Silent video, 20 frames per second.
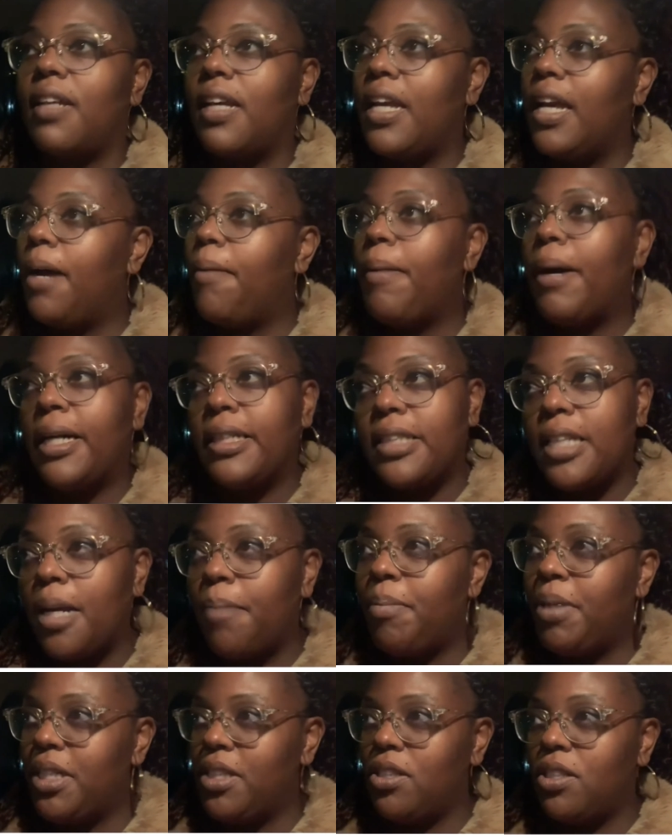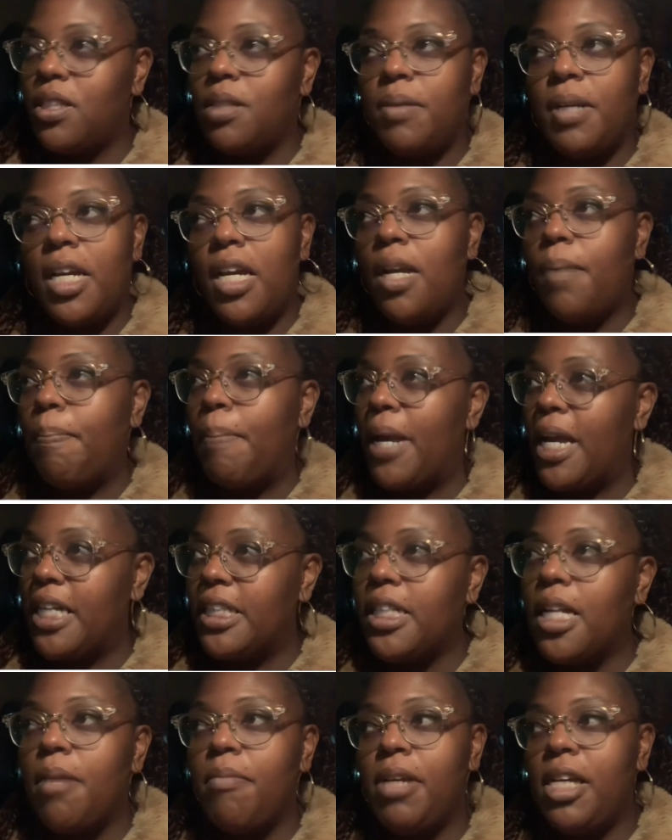yep, I say pissing me,
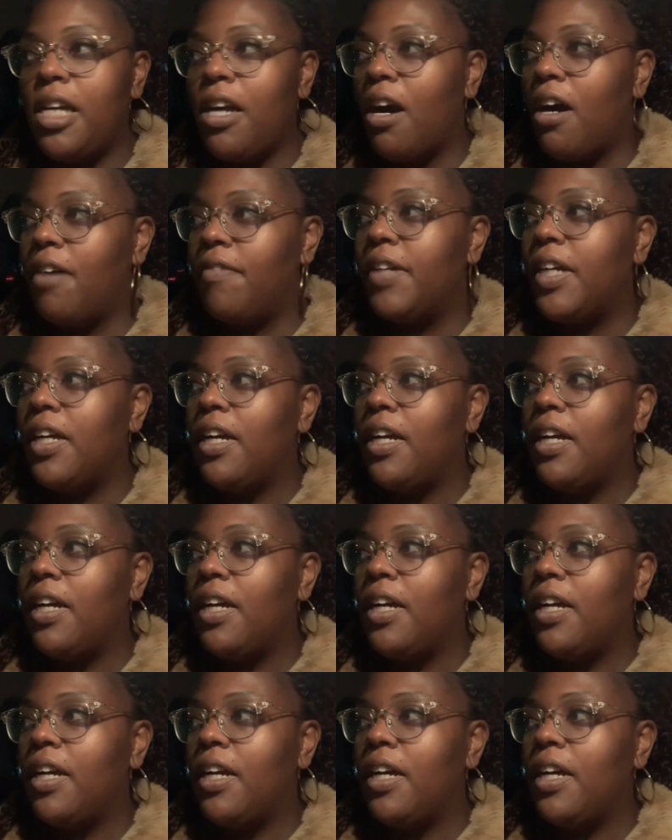pissing me off.